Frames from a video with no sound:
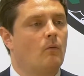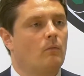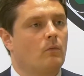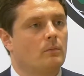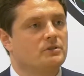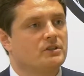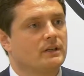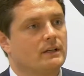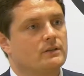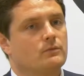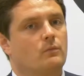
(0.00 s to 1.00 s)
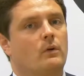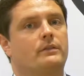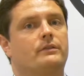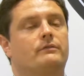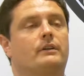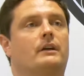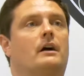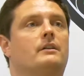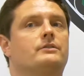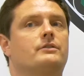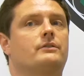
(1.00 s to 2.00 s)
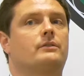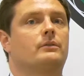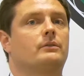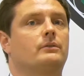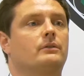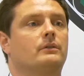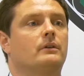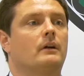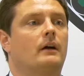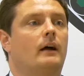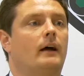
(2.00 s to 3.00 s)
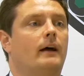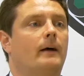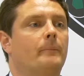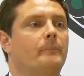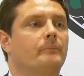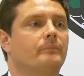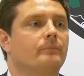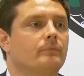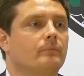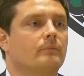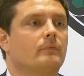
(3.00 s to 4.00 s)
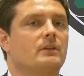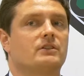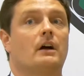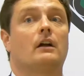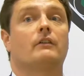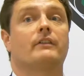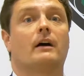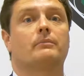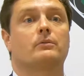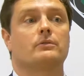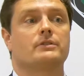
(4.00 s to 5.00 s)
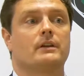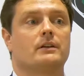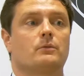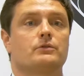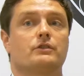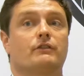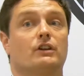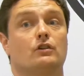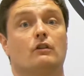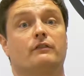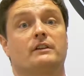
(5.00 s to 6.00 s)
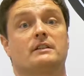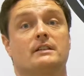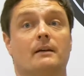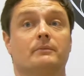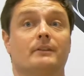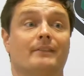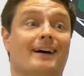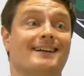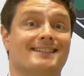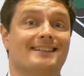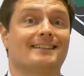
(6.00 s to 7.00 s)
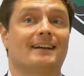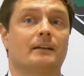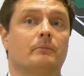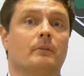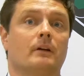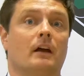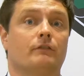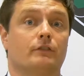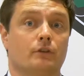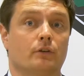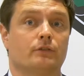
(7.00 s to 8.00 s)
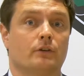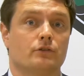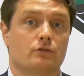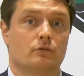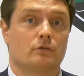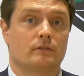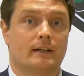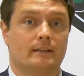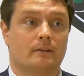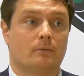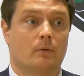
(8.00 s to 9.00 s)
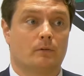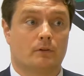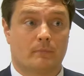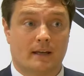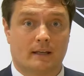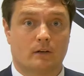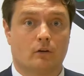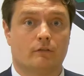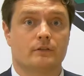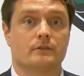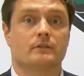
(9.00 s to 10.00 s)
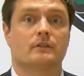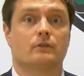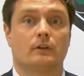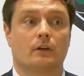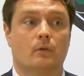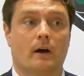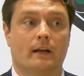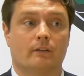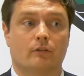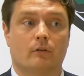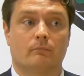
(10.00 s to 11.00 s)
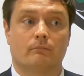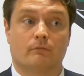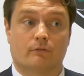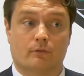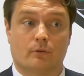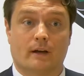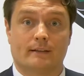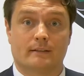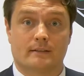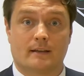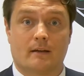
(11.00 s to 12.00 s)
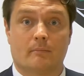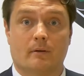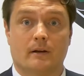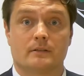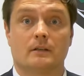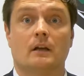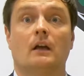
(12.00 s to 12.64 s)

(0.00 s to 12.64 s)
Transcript: What I would say is with regards to the start of that process, once you've got your offer accepted, that is the time, if you've not done so already, while you're making offers, to do an inquiry through Ideas to Empire's